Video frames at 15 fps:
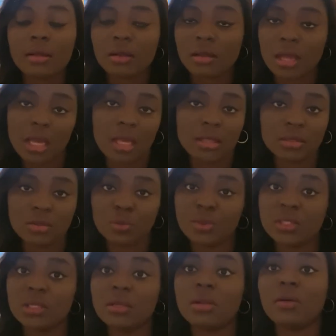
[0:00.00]
guys, you'll be
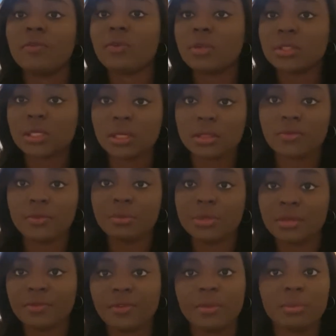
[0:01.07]
seeing a lot of content from
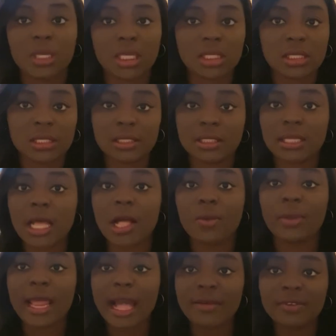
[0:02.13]
different places. I
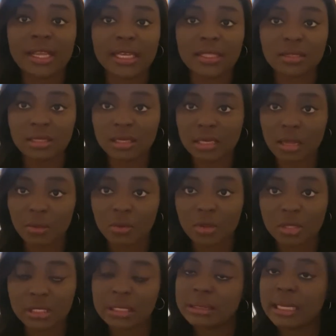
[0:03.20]
would have like sit down
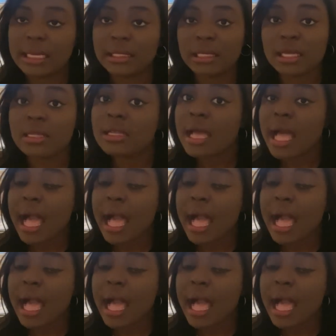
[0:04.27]
content like this.